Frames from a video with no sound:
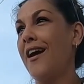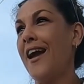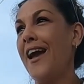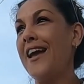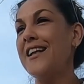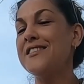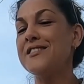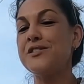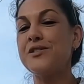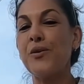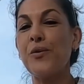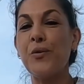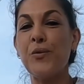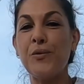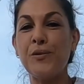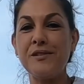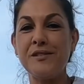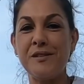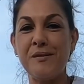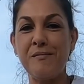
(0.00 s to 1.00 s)
it's so
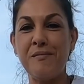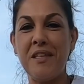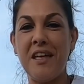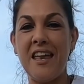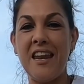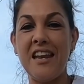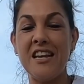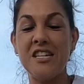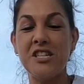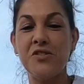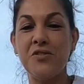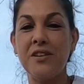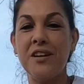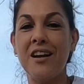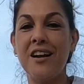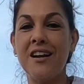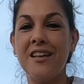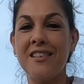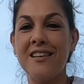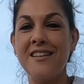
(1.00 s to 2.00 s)
awesome that in Sri
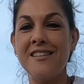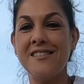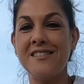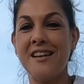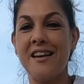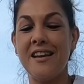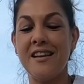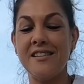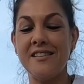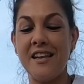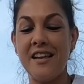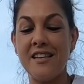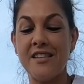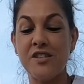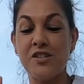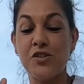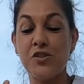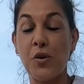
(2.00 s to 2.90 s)
Lanka these days it's